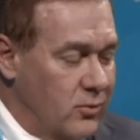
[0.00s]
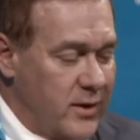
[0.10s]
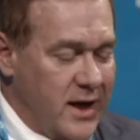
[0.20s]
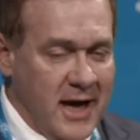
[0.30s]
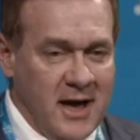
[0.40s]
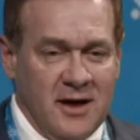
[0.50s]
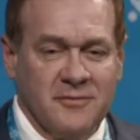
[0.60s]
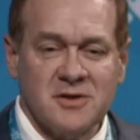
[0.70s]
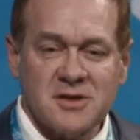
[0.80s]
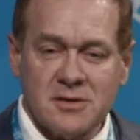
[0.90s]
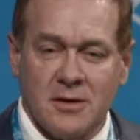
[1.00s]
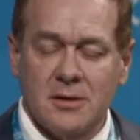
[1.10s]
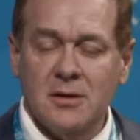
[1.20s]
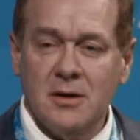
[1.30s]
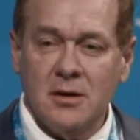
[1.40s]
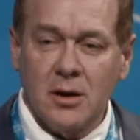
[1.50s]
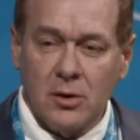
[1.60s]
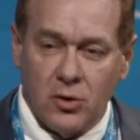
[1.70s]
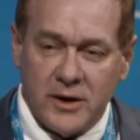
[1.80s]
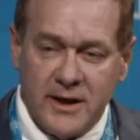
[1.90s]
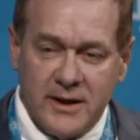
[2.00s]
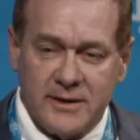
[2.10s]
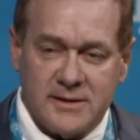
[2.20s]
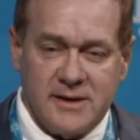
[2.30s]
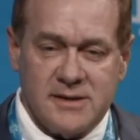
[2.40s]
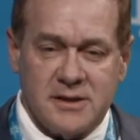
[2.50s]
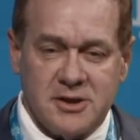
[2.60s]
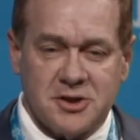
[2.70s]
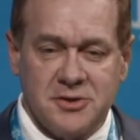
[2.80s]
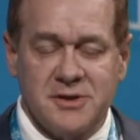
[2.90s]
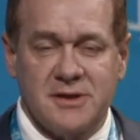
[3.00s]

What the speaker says: We have to start looking at these issues